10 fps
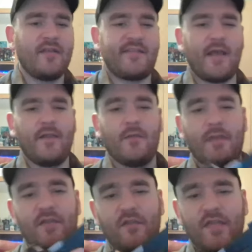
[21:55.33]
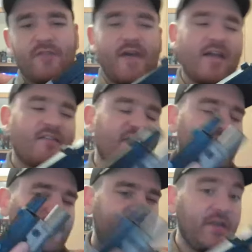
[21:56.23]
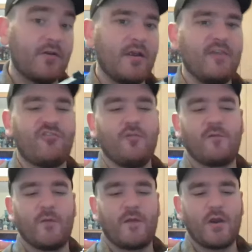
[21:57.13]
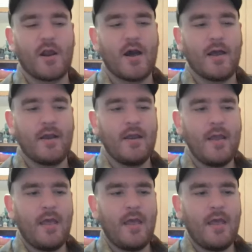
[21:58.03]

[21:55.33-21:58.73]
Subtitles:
telling me that they've had severe issues with their gun, and